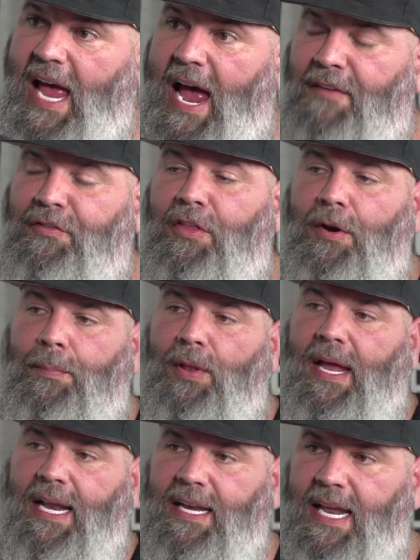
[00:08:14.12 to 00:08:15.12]
after their
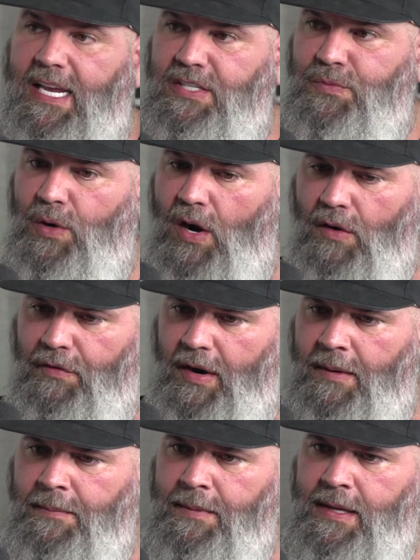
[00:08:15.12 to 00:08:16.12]
playing days were
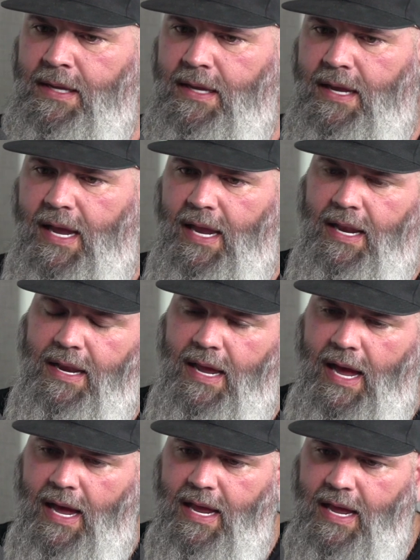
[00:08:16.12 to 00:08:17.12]
over. And
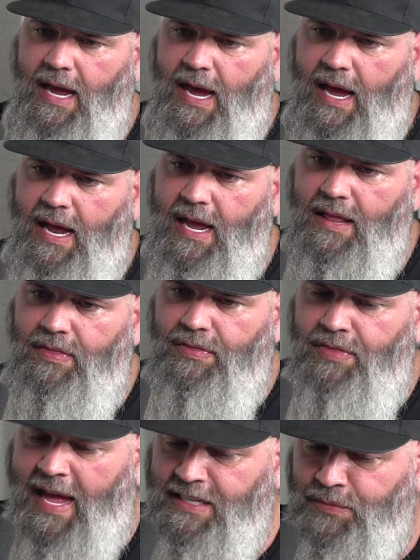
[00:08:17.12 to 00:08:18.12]

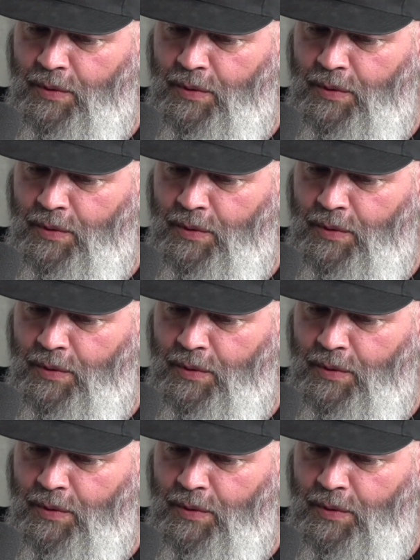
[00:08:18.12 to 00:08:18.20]
that's